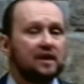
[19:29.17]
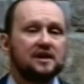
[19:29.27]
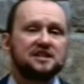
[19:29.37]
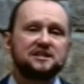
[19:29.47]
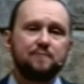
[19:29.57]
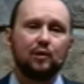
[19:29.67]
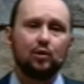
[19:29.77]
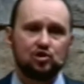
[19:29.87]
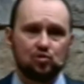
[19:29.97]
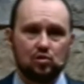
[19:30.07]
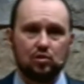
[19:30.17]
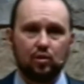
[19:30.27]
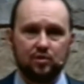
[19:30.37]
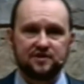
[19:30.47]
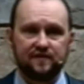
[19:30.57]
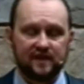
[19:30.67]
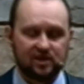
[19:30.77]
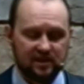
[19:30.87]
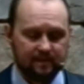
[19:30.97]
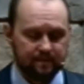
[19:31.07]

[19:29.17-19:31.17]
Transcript: spiritual crucifixion.